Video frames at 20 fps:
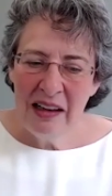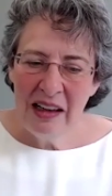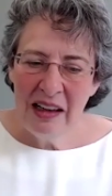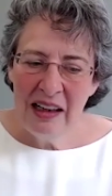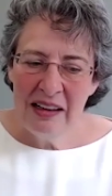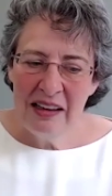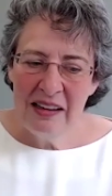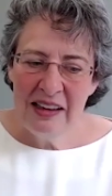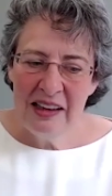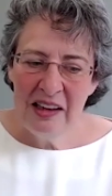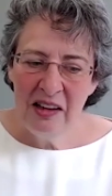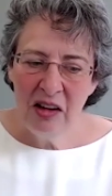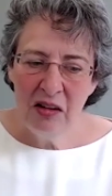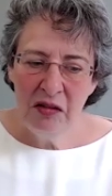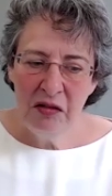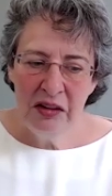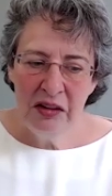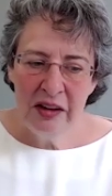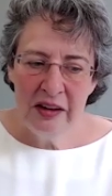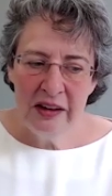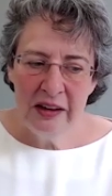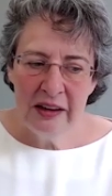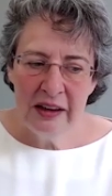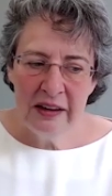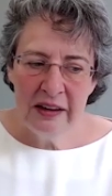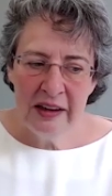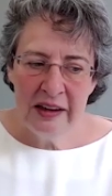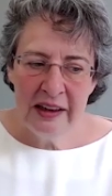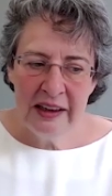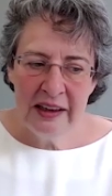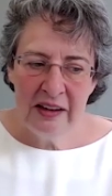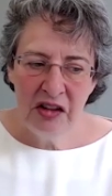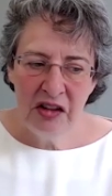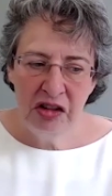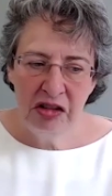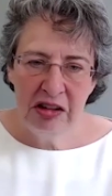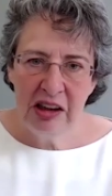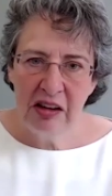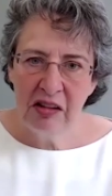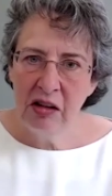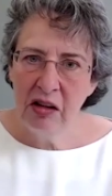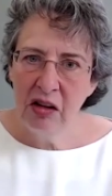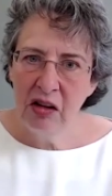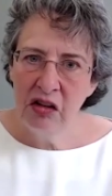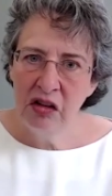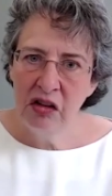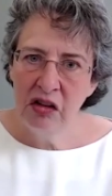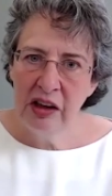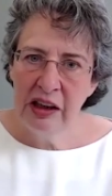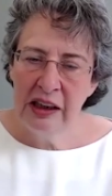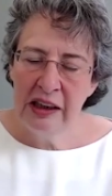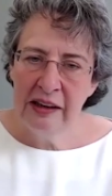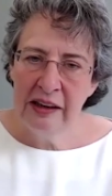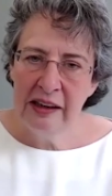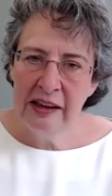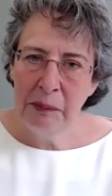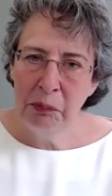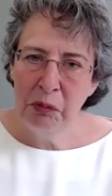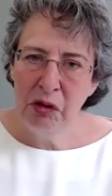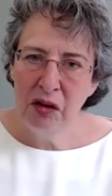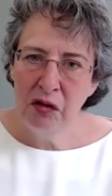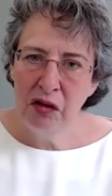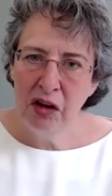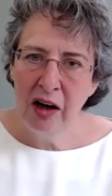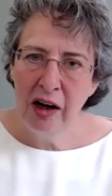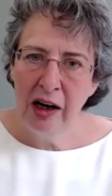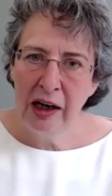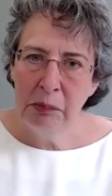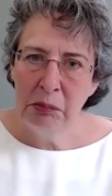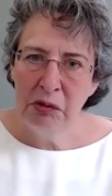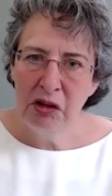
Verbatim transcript: And I think often the history is lost in the depths of time.